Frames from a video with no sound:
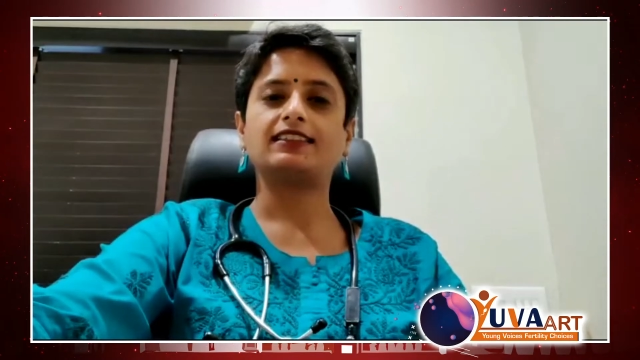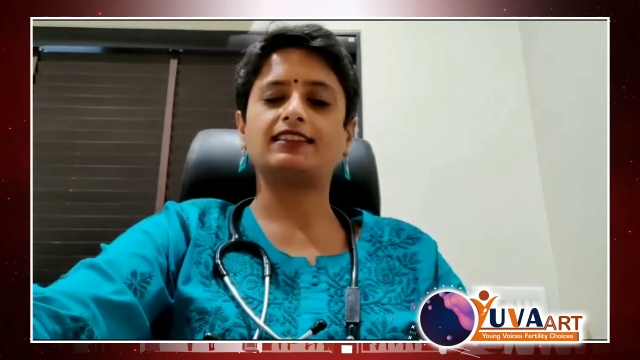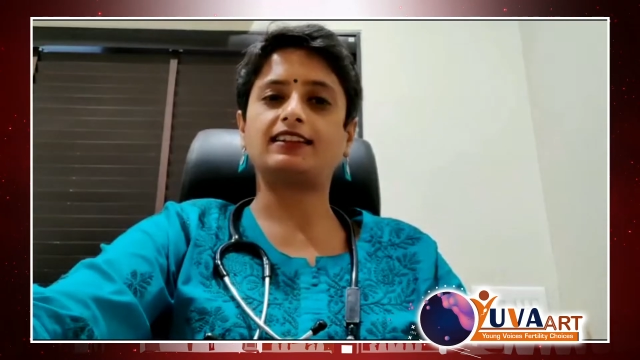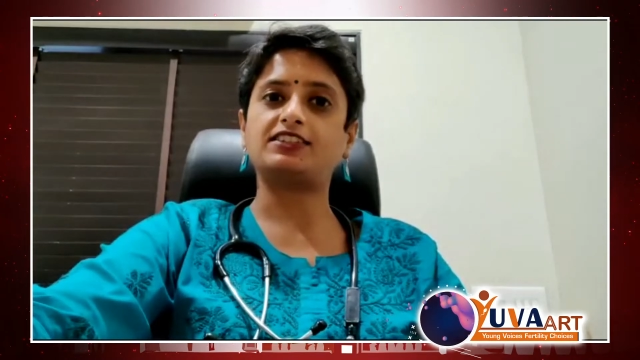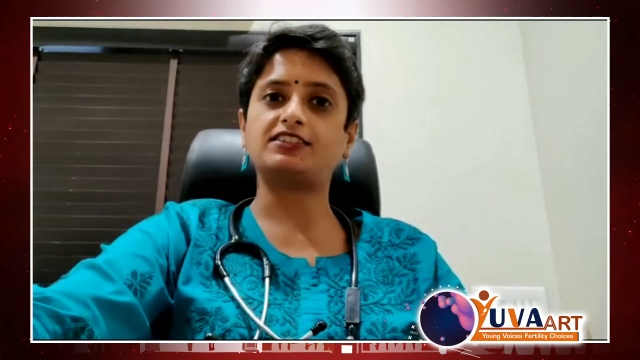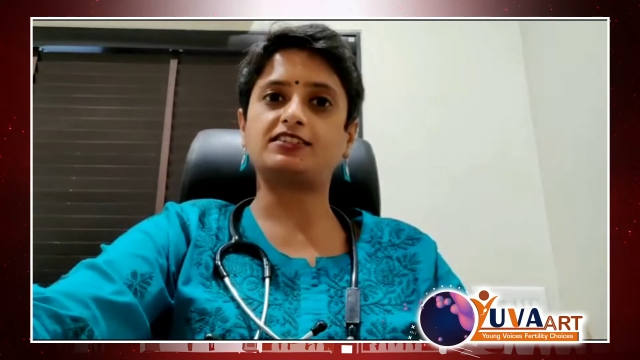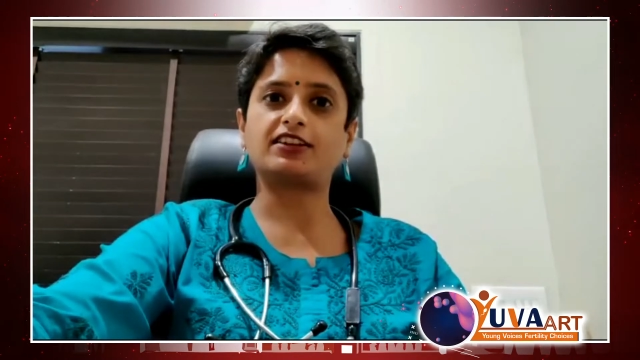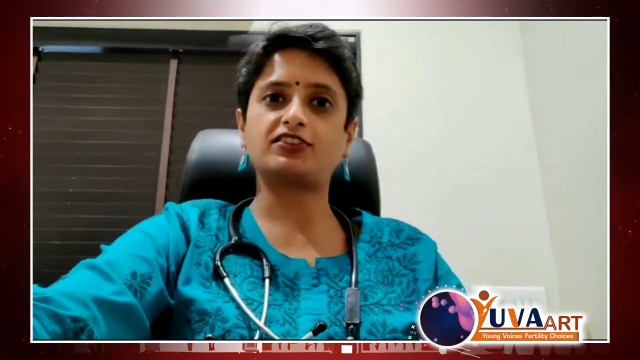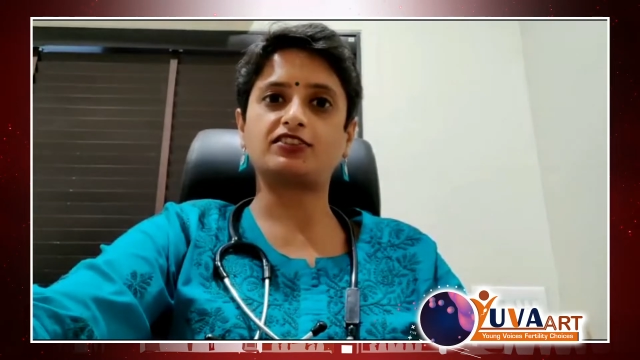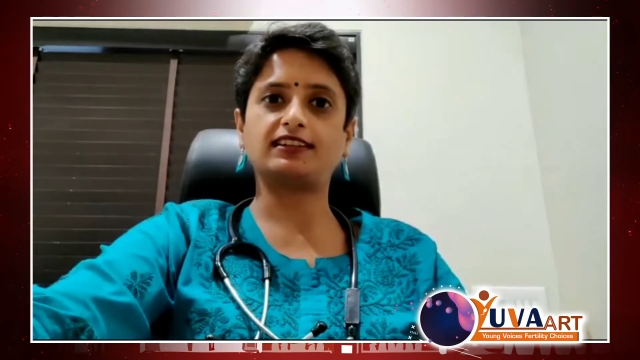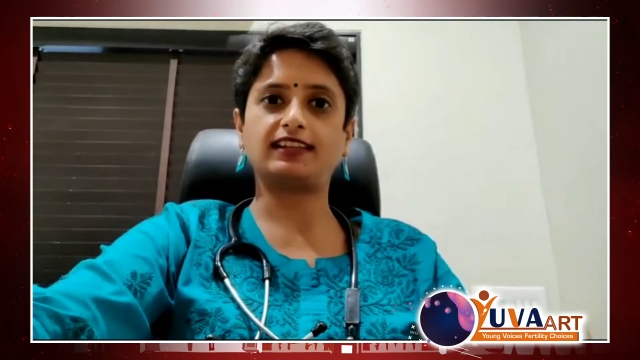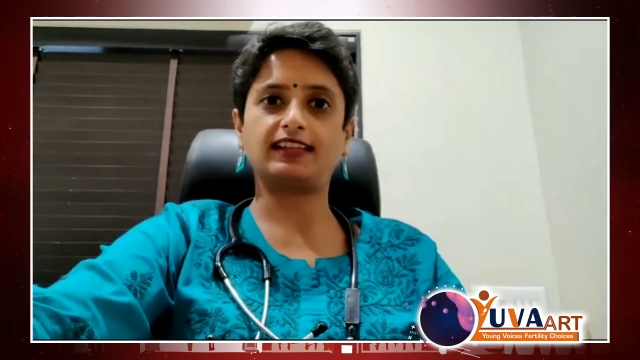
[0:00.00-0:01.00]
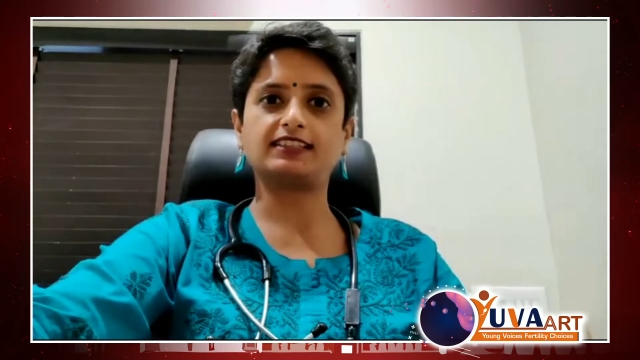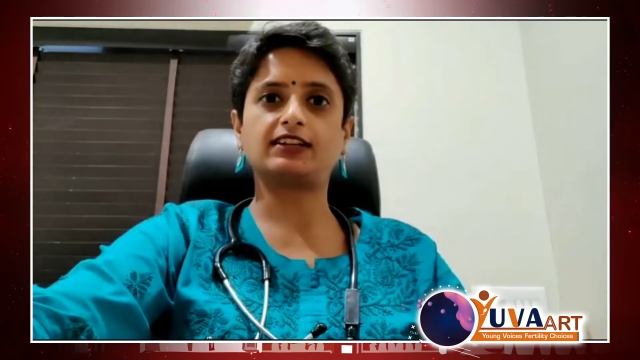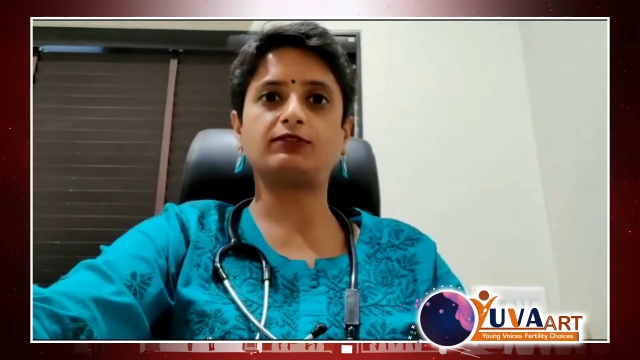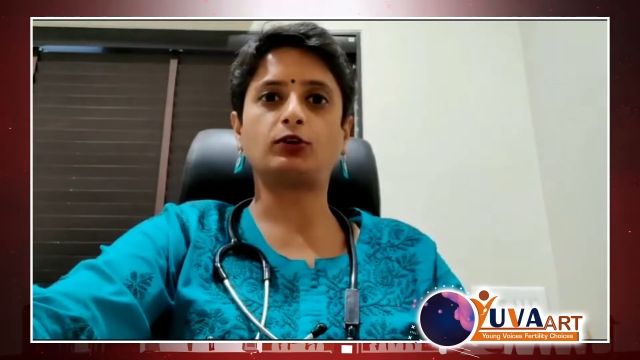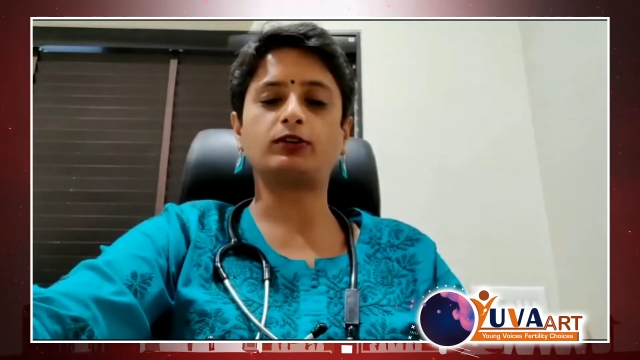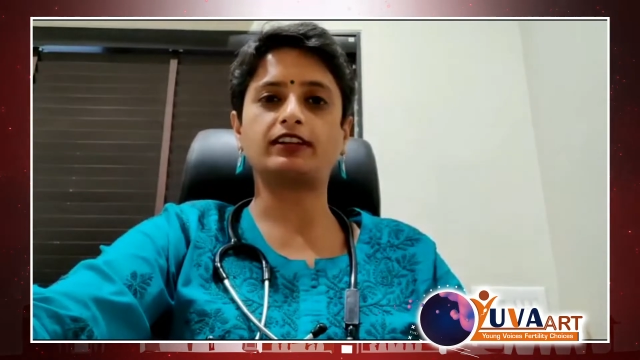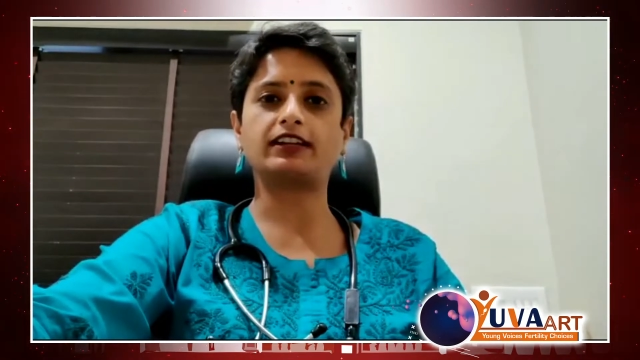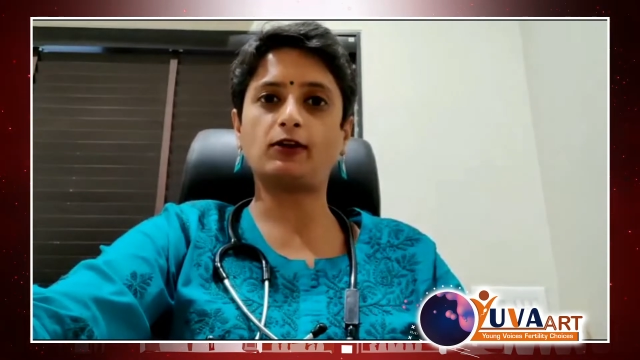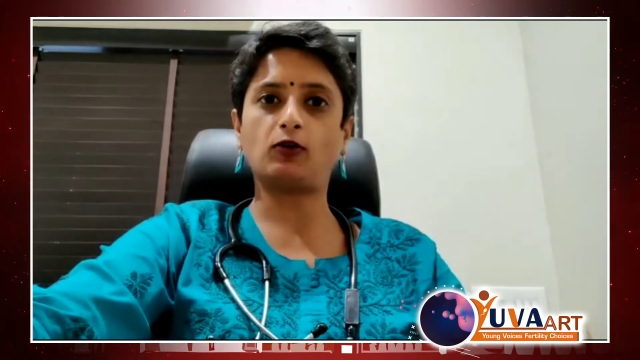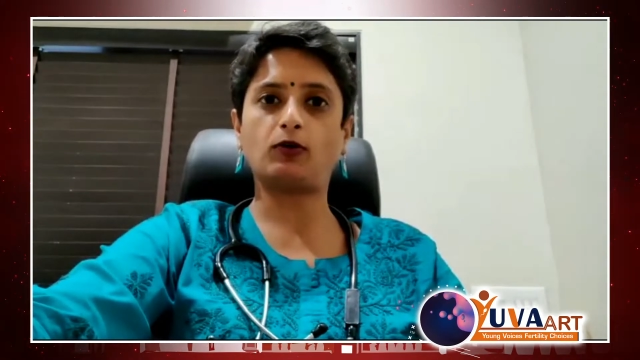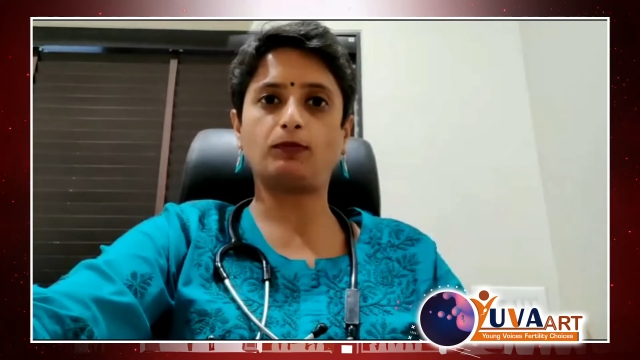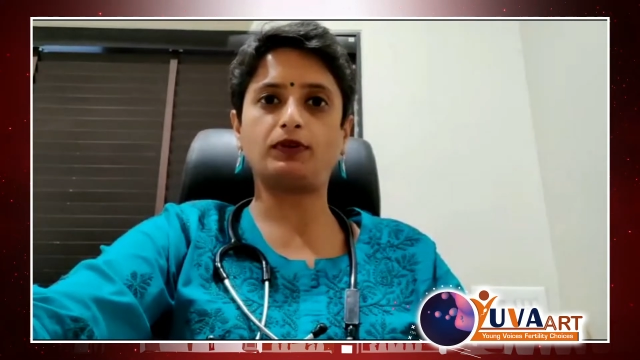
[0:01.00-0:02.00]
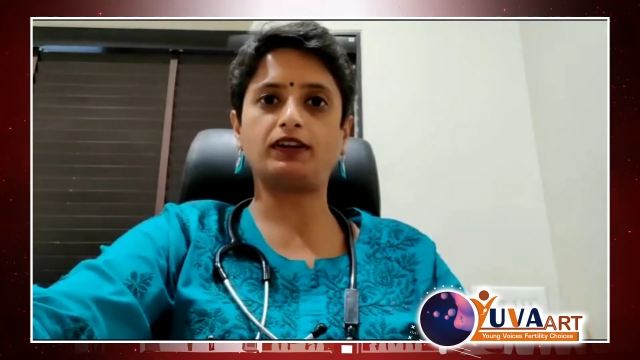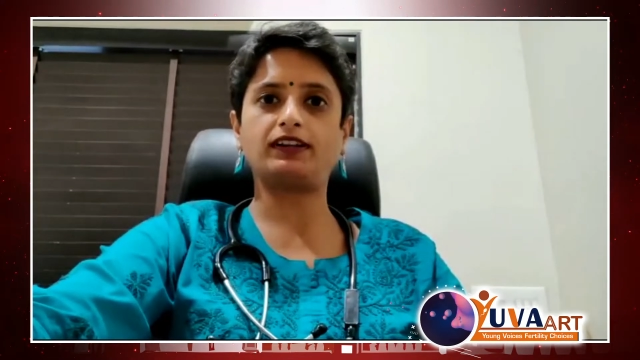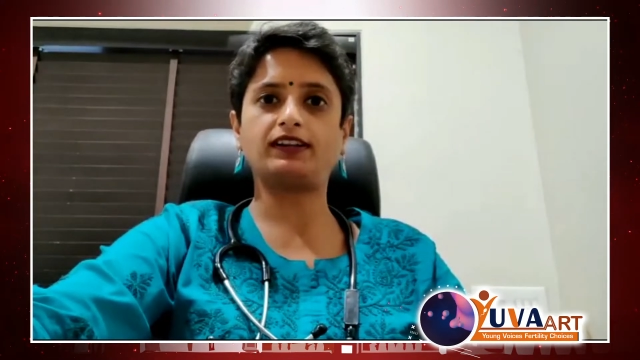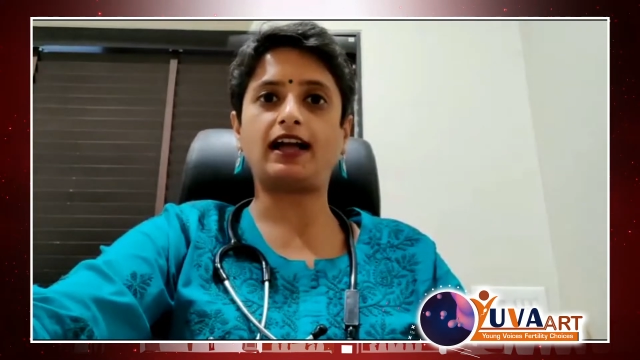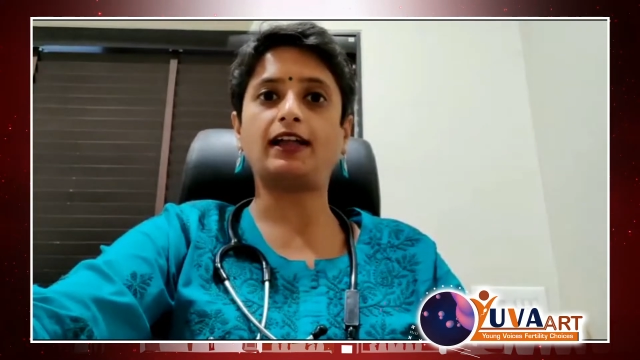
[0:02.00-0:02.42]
The registration links have already opened.